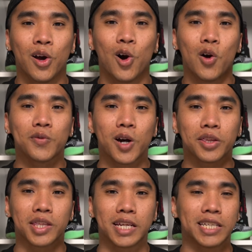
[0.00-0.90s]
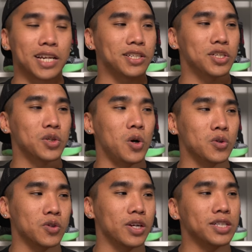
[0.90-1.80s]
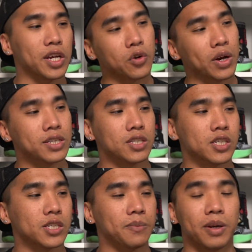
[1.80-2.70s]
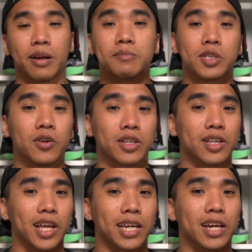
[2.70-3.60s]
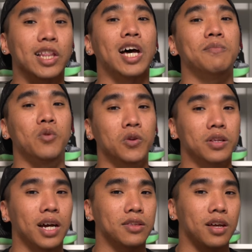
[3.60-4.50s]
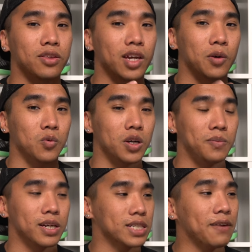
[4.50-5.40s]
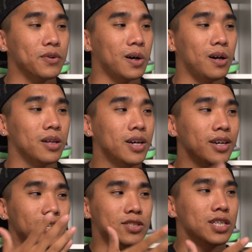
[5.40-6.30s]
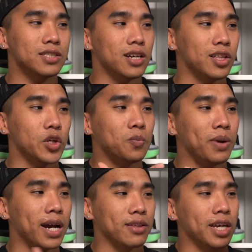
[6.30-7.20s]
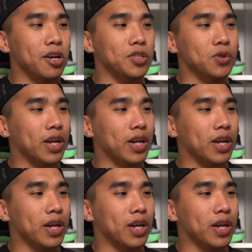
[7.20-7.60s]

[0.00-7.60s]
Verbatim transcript: Overall, the Think Tank Digital Holster is a great system, and I'm starting to like it a lot more than I thought that I would because after all, it's just a little bag that carries your